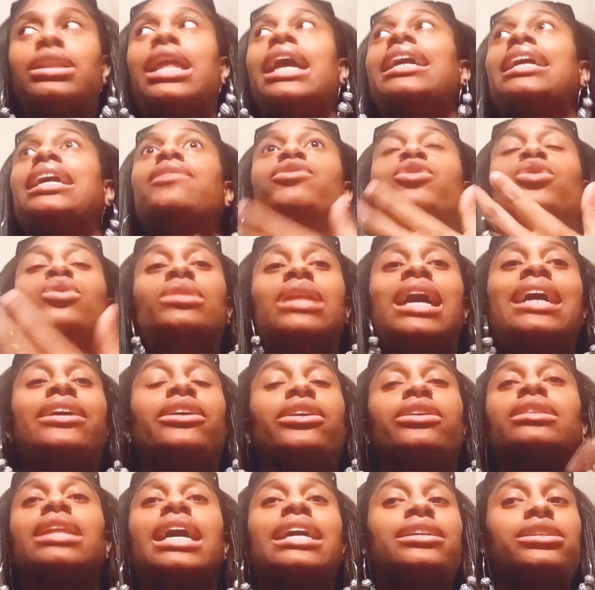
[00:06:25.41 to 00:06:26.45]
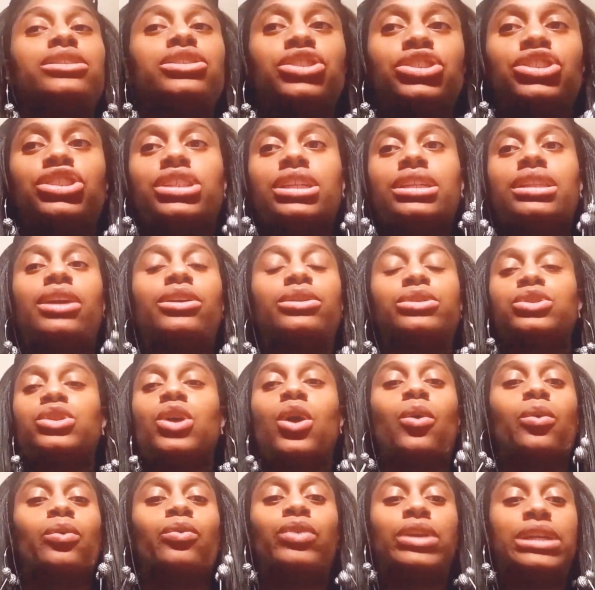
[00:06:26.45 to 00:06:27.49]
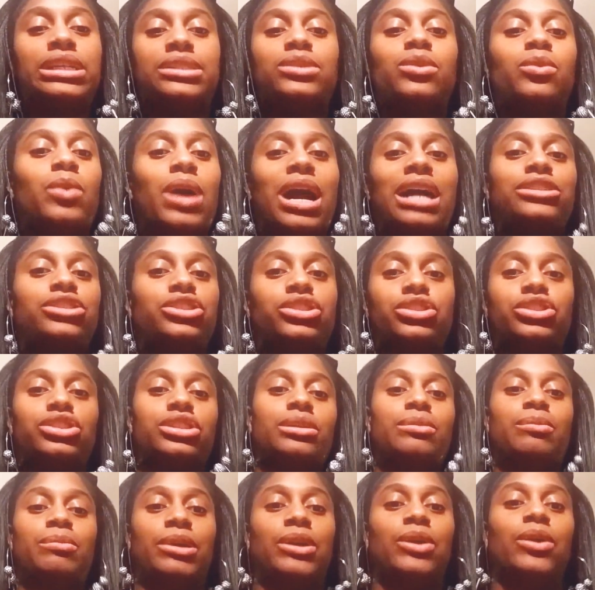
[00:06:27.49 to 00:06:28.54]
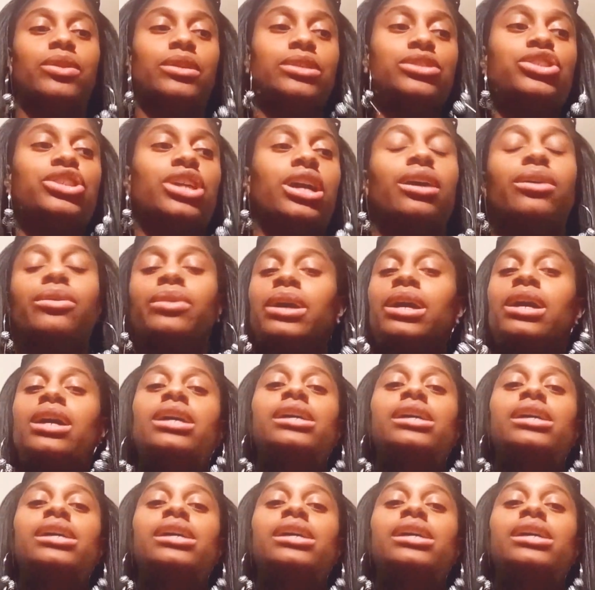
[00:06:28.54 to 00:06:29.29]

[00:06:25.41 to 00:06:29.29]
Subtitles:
Like, if you like her, like, there's no reason why she shouldn't be on the show.